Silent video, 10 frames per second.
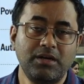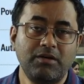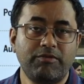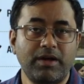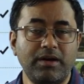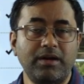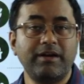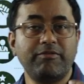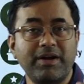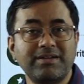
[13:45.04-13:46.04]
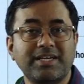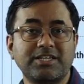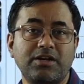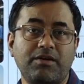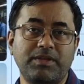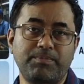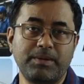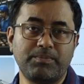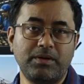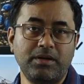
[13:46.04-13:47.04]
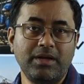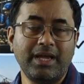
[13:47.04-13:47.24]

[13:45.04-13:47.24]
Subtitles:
for different section of the people.